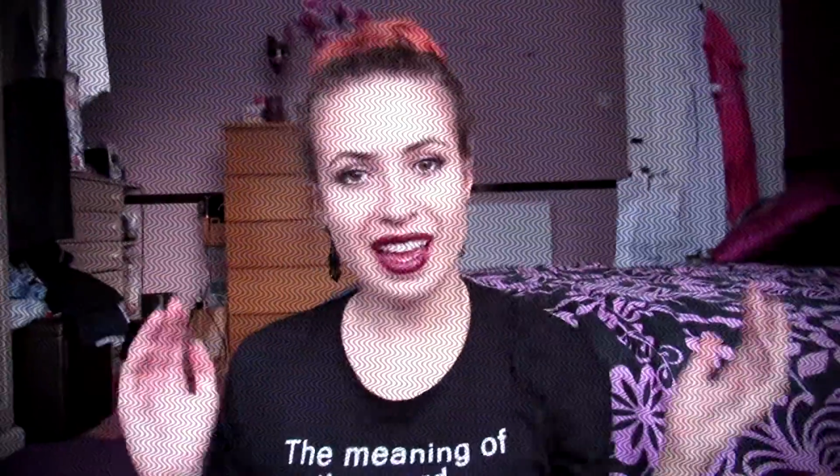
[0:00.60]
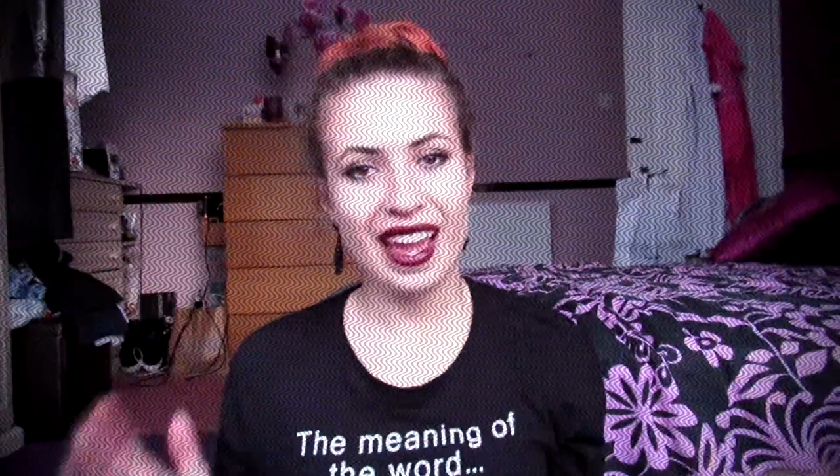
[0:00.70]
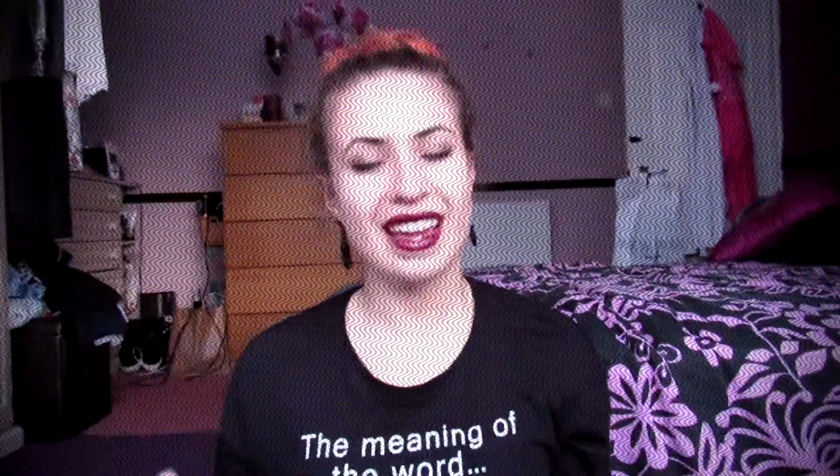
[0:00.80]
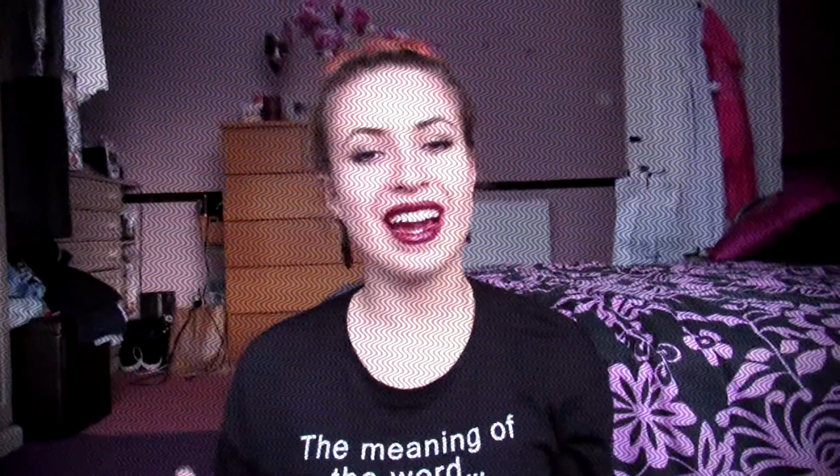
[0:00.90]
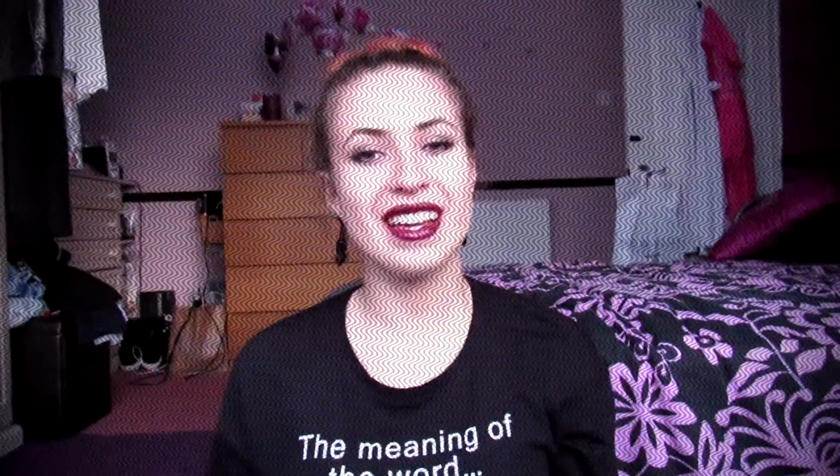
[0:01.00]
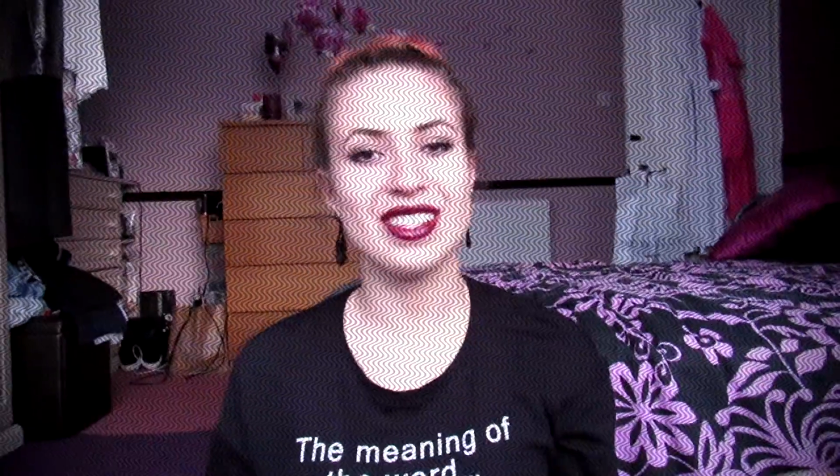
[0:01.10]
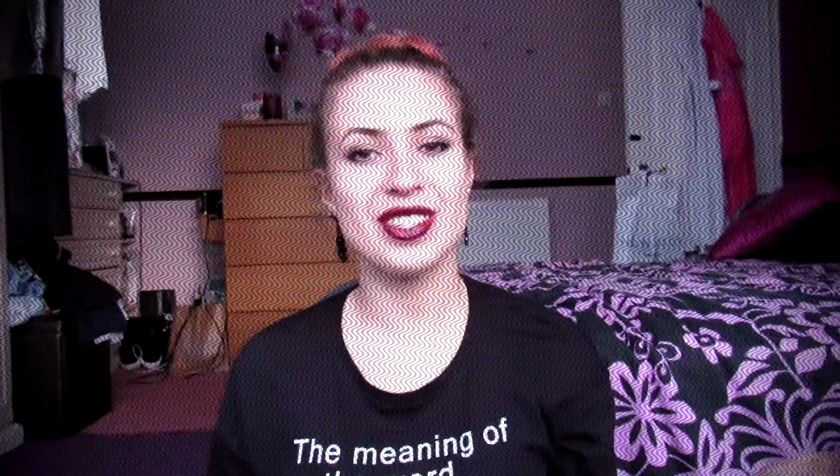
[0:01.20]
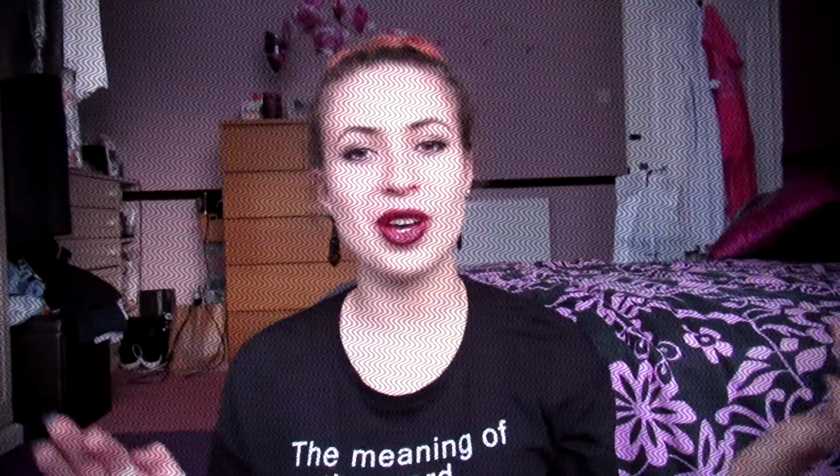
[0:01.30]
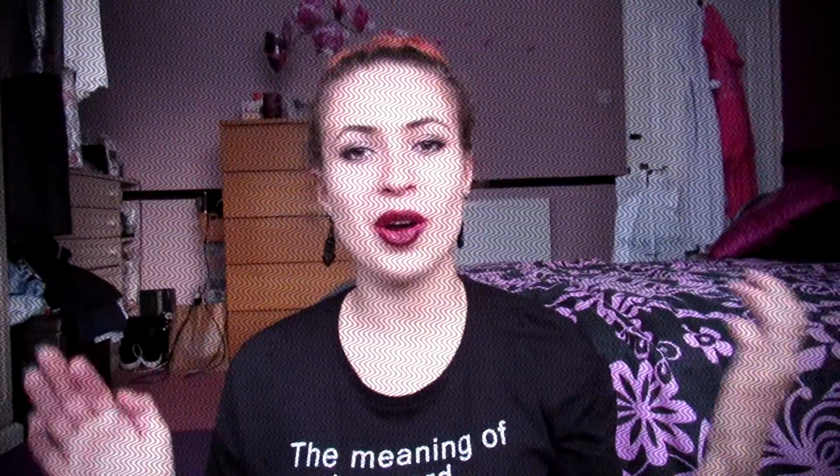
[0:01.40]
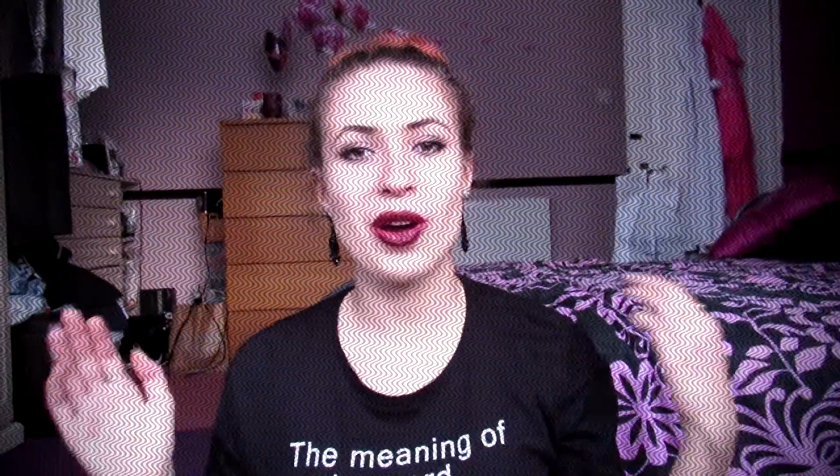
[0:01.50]
Hey guys,
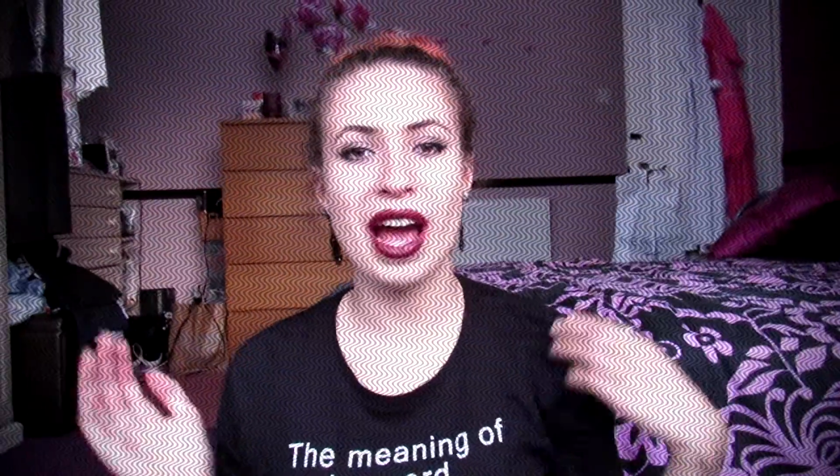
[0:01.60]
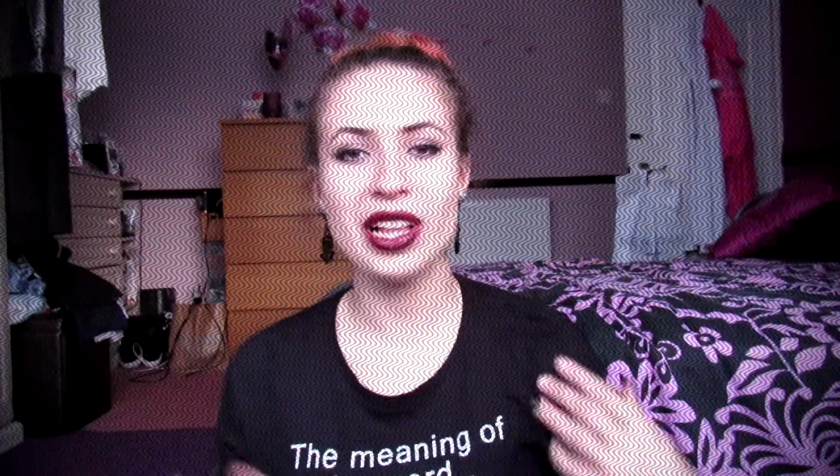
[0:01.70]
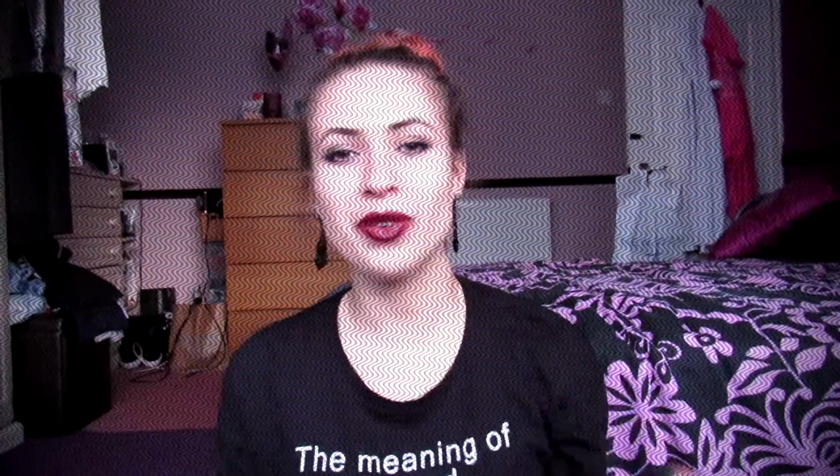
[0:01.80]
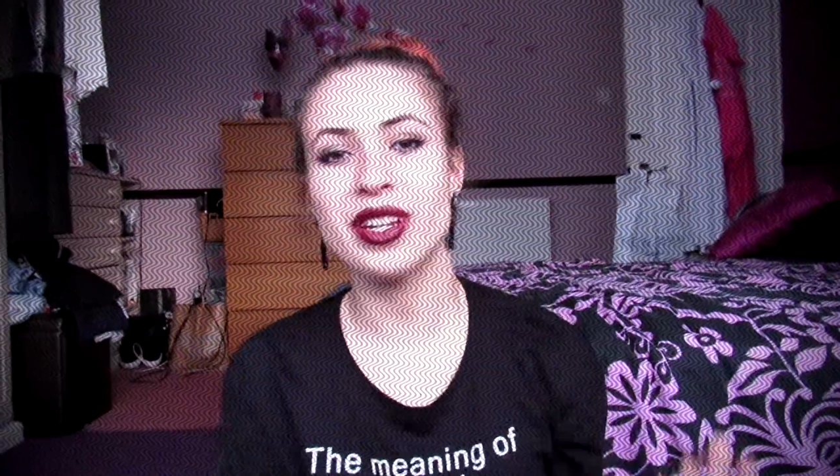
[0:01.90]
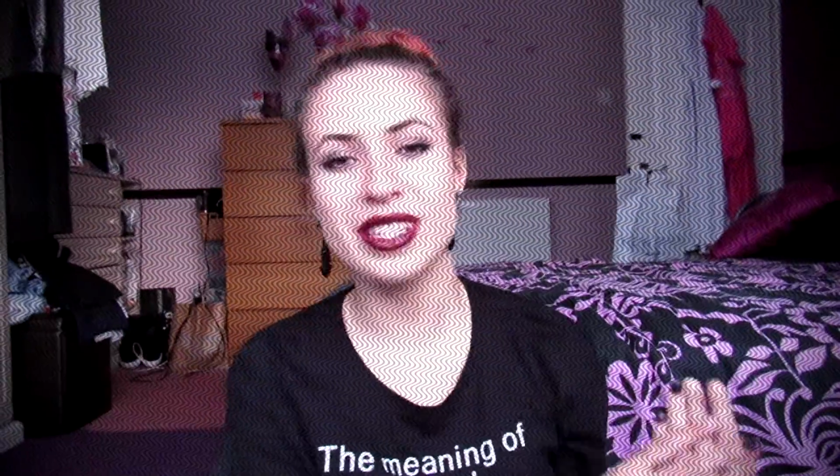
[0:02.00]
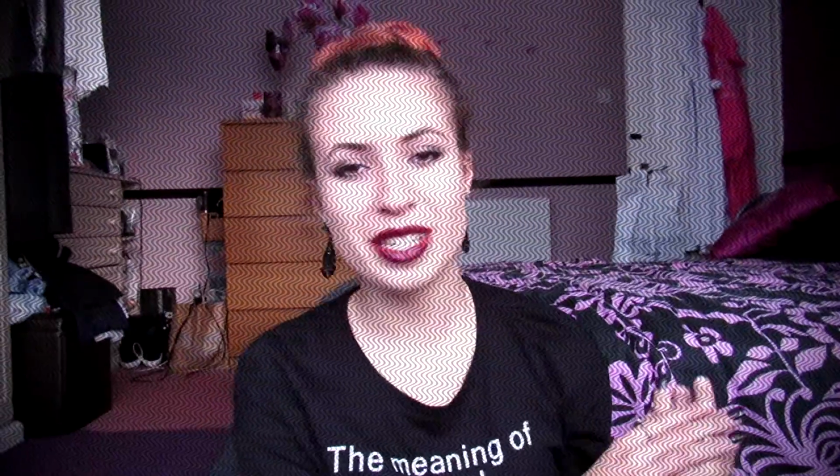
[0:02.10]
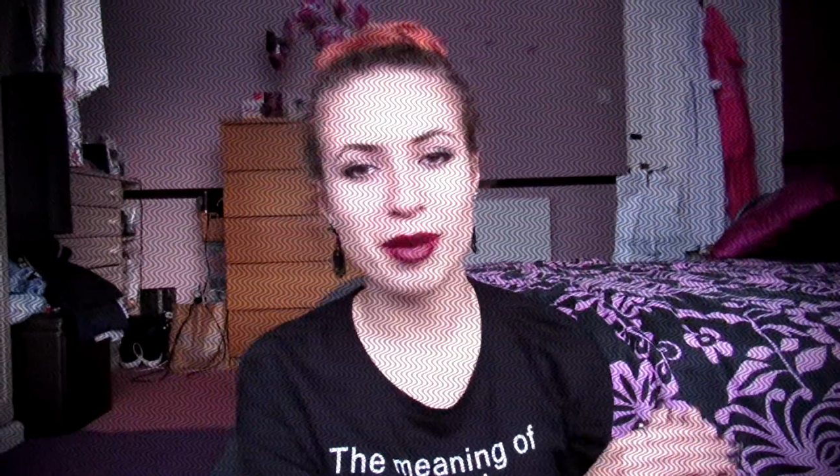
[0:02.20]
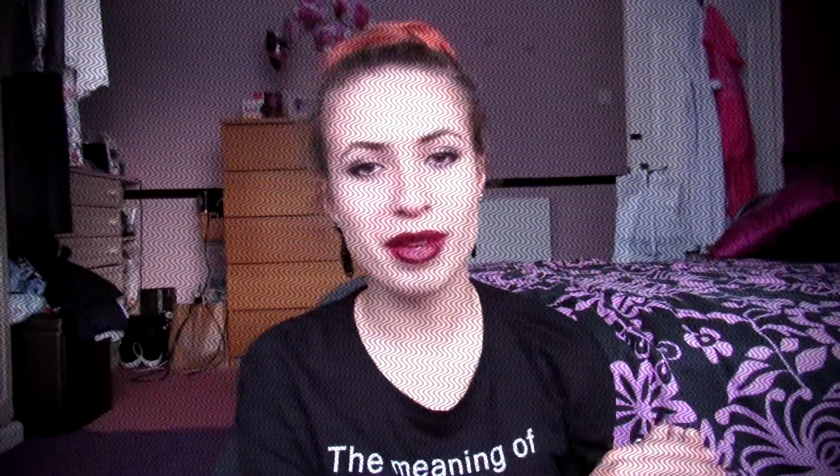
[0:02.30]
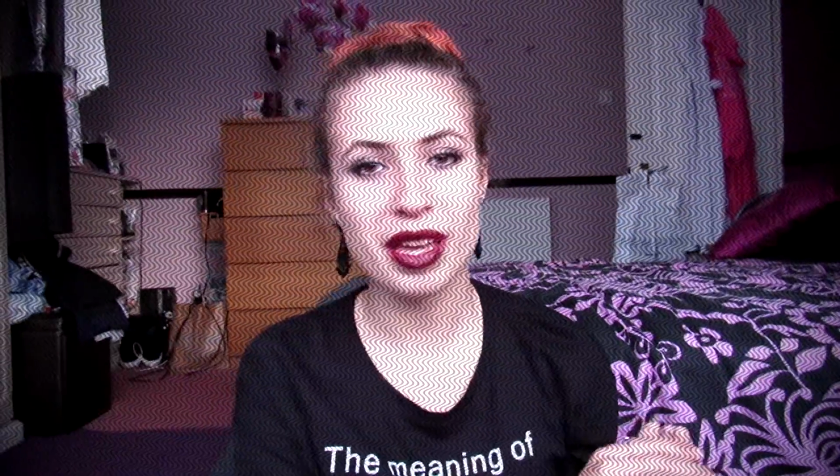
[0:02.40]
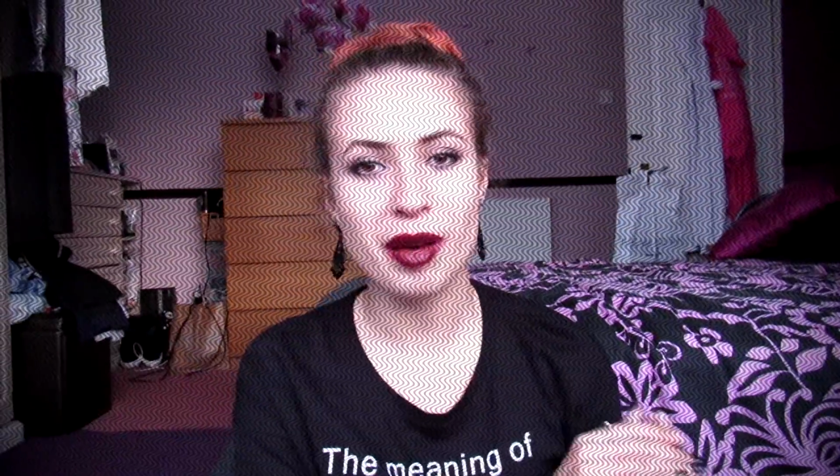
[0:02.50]
so Halloween is
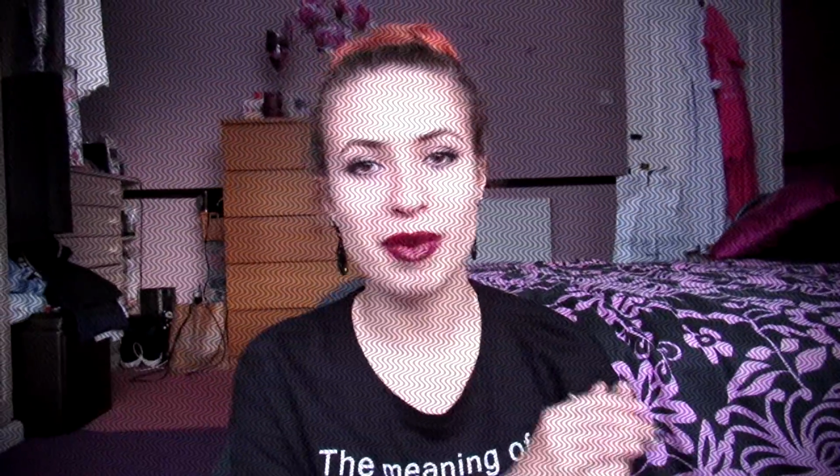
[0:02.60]
coming up